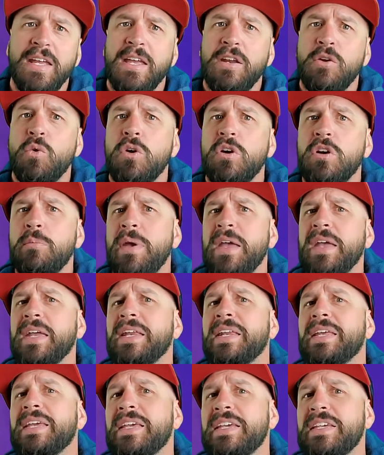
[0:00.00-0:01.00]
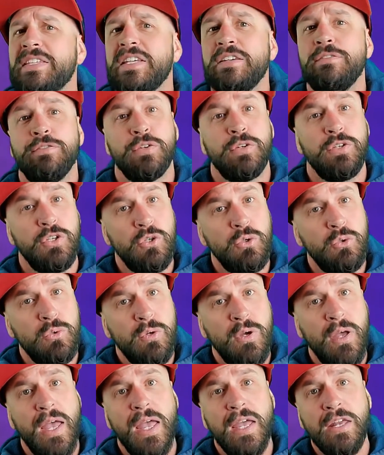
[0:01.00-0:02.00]
in order to make it easy for
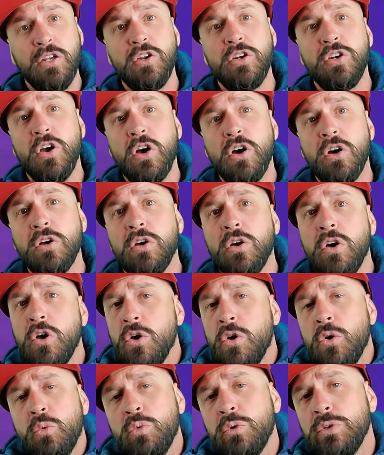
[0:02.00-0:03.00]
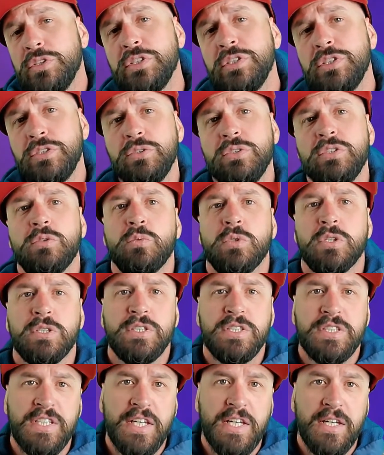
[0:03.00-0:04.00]
you and your dog, we'll just use the word
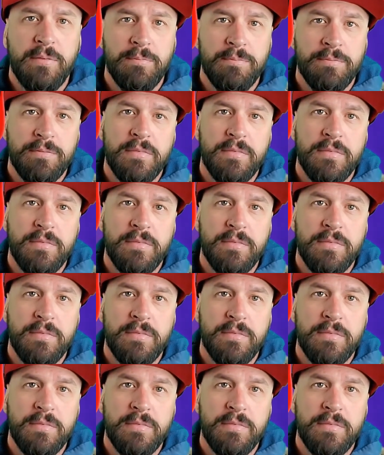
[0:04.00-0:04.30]
sit.